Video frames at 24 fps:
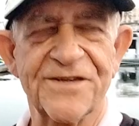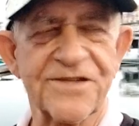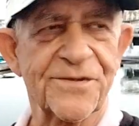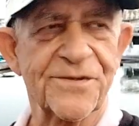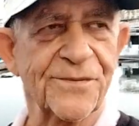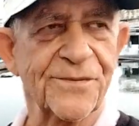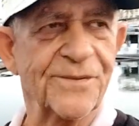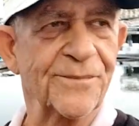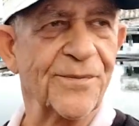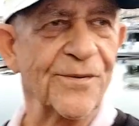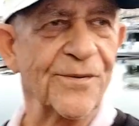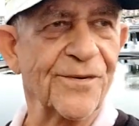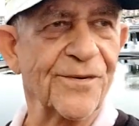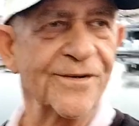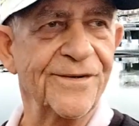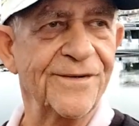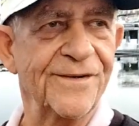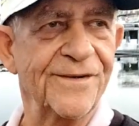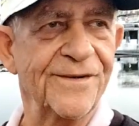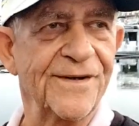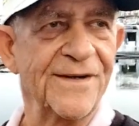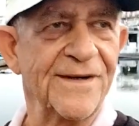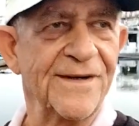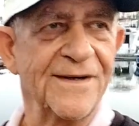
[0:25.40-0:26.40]
fishing report.
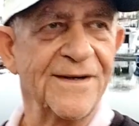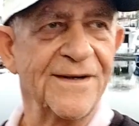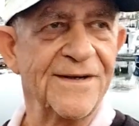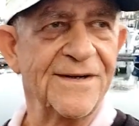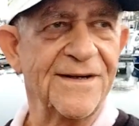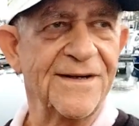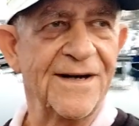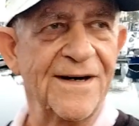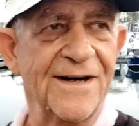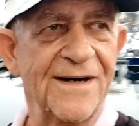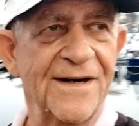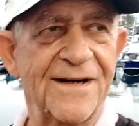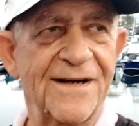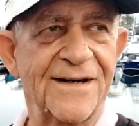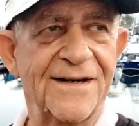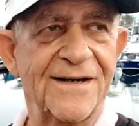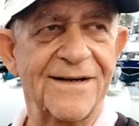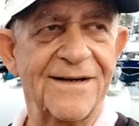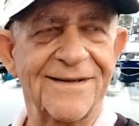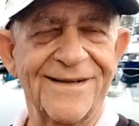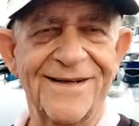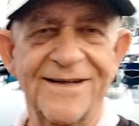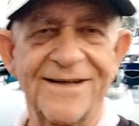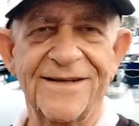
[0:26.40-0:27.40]

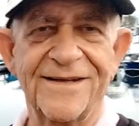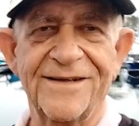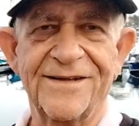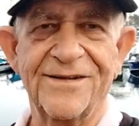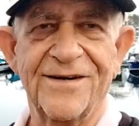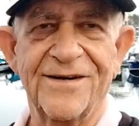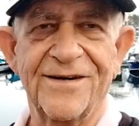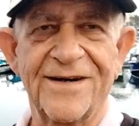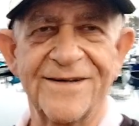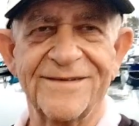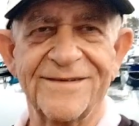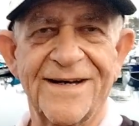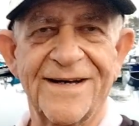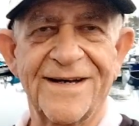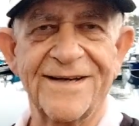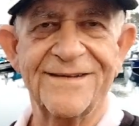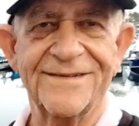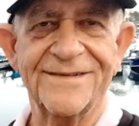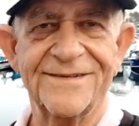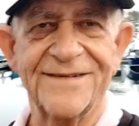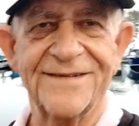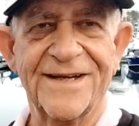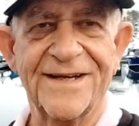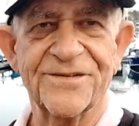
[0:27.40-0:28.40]

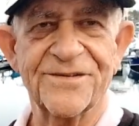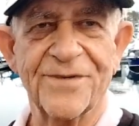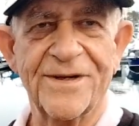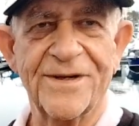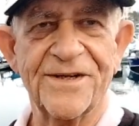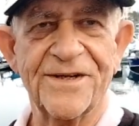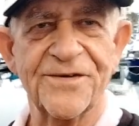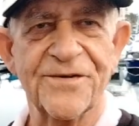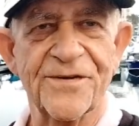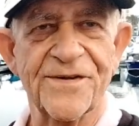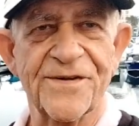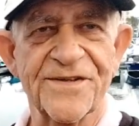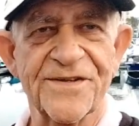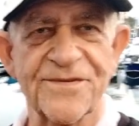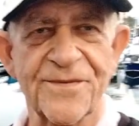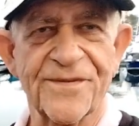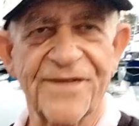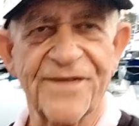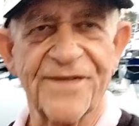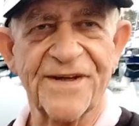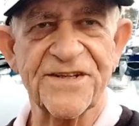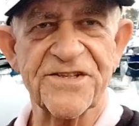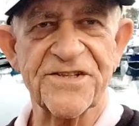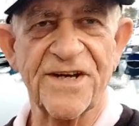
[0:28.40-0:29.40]
I try to do these when
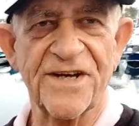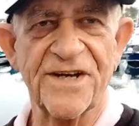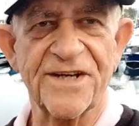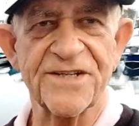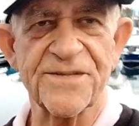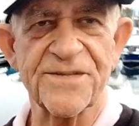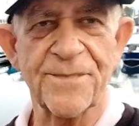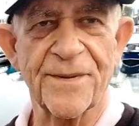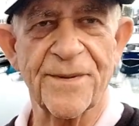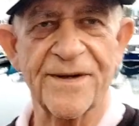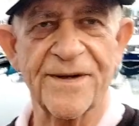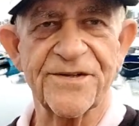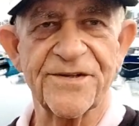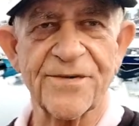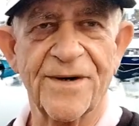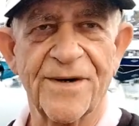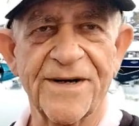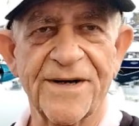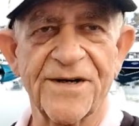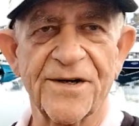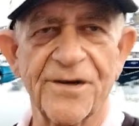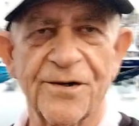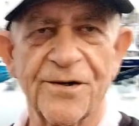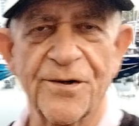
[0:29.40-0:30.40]
things change, but I
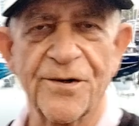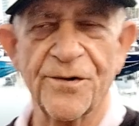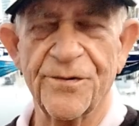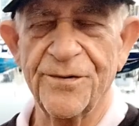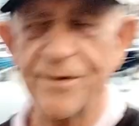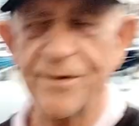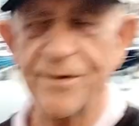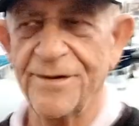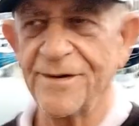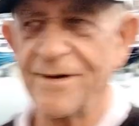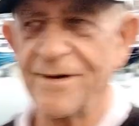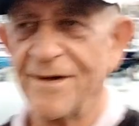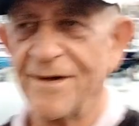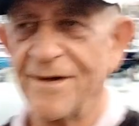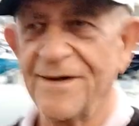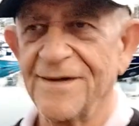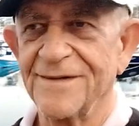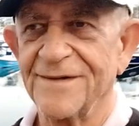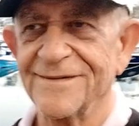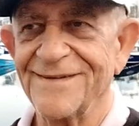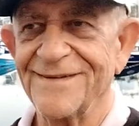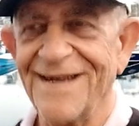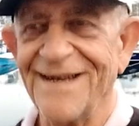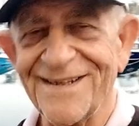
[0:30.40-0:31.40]
try to go
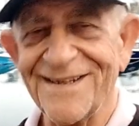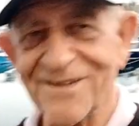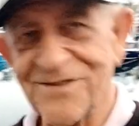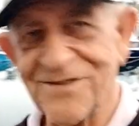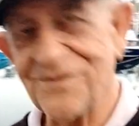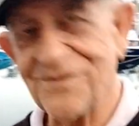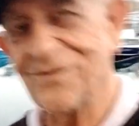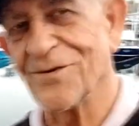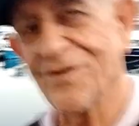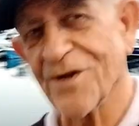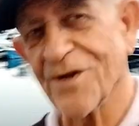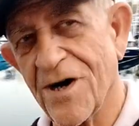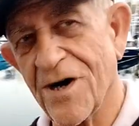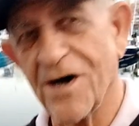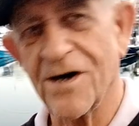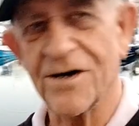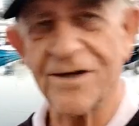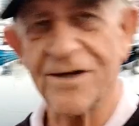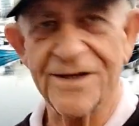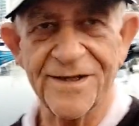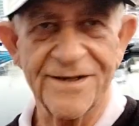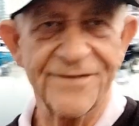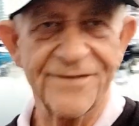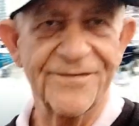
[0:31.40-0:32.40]
not too
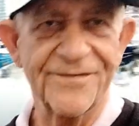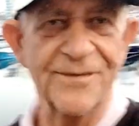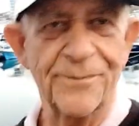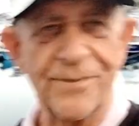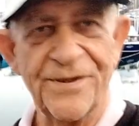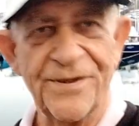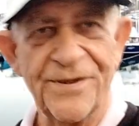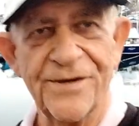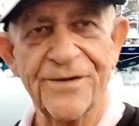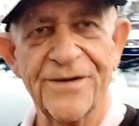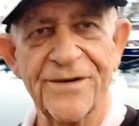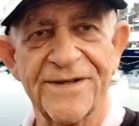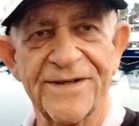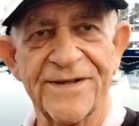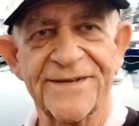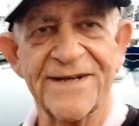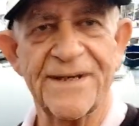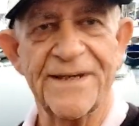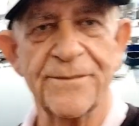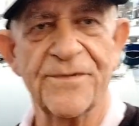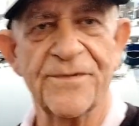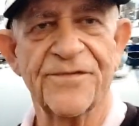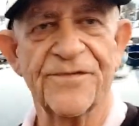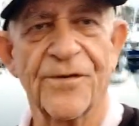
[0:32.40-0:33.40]
long of a period of
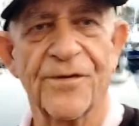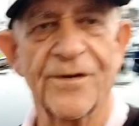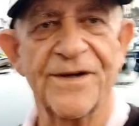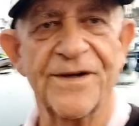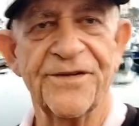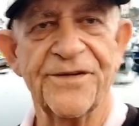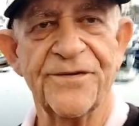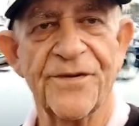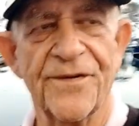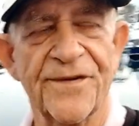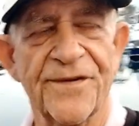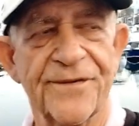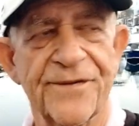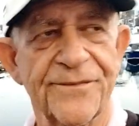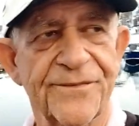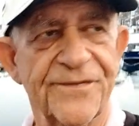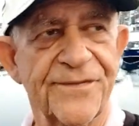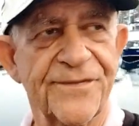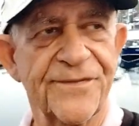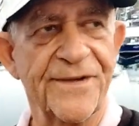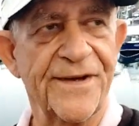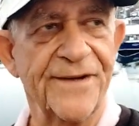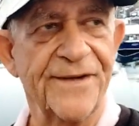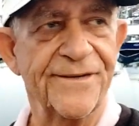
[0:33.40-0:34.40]
time before I do
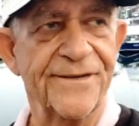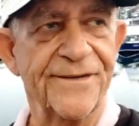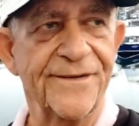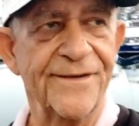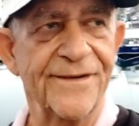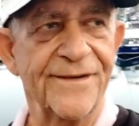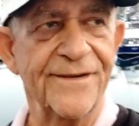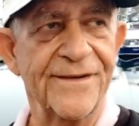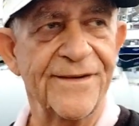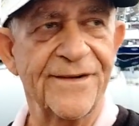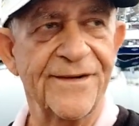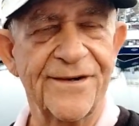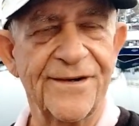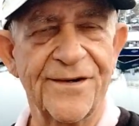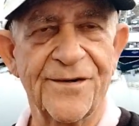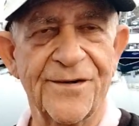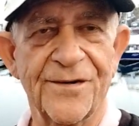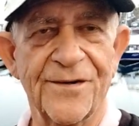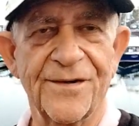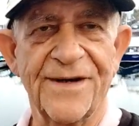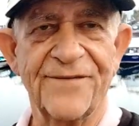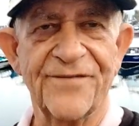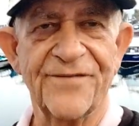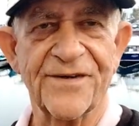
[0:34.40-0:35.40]
this, and
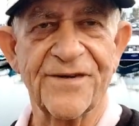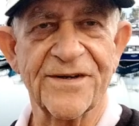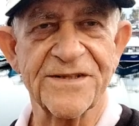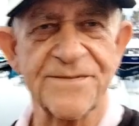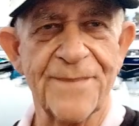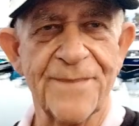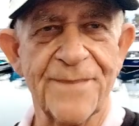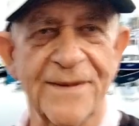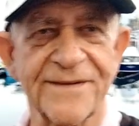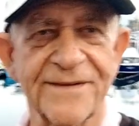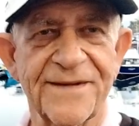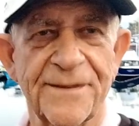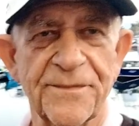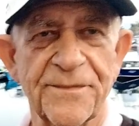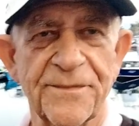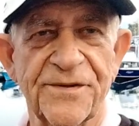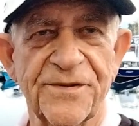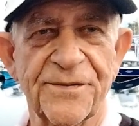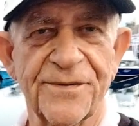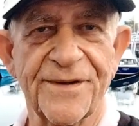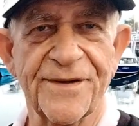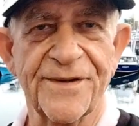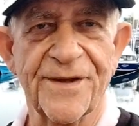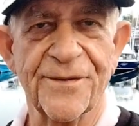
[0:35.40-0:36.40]
I figure it's about time to
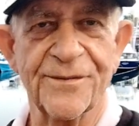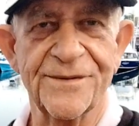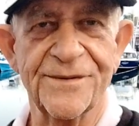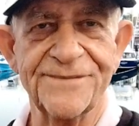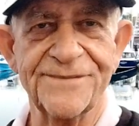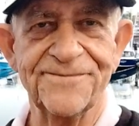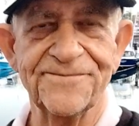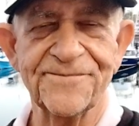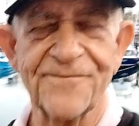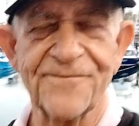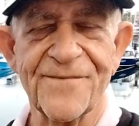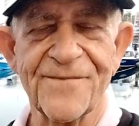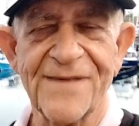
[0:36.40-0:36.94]
do another one.